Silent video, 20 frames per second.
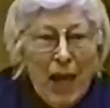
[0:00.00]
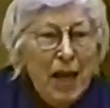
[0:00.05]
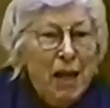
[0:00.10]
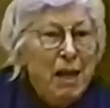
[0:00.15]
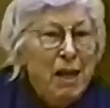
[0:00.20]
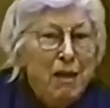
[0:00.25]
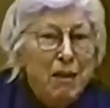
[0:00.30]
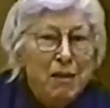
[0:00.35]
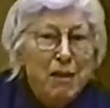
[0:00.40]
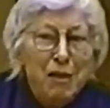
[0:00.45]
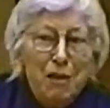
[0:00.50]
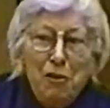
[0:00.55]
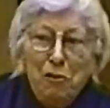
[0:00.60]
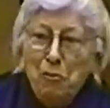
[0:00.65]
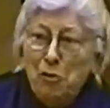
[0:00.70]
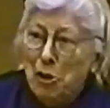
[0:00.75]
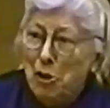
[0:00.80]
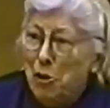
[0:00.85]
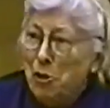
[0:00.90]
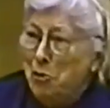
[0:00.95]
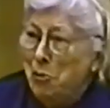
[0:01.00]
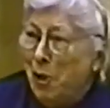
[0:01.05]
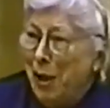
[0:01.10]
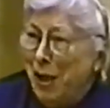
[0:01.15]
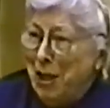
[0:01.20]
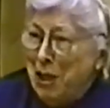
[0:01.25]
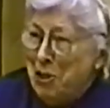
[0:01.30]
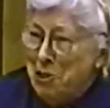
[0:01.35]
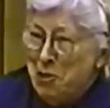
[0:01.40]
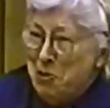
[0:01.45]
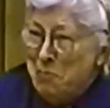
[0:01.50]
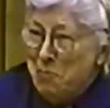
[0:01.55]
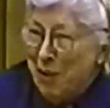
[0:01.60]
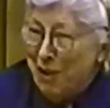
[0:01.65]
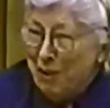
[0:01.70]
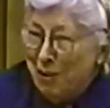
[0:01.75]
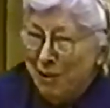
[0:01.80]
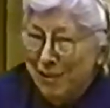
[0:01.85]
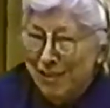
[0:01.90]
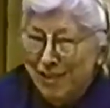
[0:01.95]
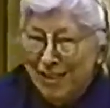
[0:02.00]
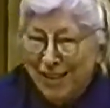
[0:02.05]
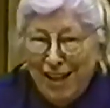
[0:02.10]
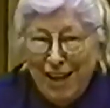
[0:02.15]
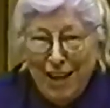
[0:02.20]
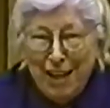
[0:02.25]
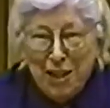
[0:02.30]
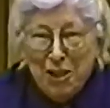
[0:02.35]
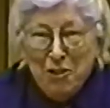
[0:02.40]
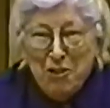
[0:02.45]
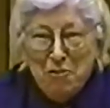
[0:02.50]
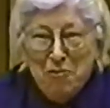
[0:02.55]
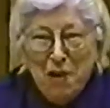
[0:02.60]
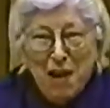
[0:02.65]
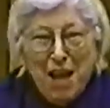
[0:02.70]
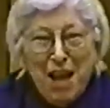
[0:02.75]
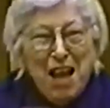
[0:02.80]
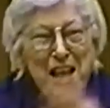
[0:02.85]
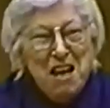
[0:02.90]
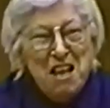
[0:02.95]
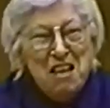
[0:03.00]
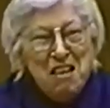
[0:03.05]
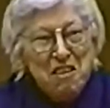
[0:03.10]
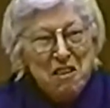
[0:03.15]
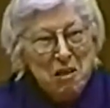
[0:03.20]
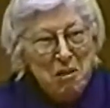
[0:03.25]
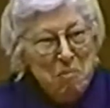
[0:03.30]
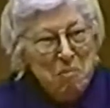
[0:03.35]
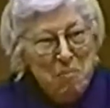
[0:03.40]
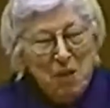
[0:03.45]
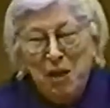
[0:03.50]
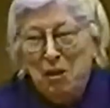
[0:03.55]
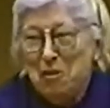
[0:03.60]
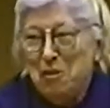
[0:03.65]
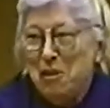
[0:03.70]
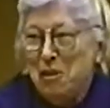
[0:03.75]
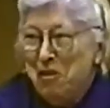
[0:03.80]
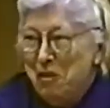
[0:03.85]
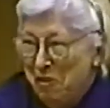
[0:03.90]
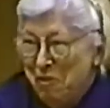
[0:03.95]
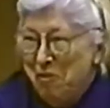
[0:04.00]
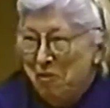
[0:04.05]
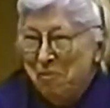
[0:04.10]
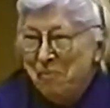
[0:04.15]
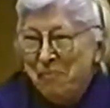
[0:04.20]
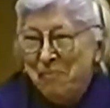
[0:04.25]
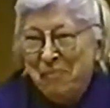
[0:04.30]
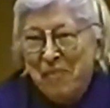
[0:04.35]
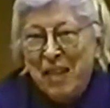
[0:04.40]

anything you can do, I can do better. I can do anything better than you.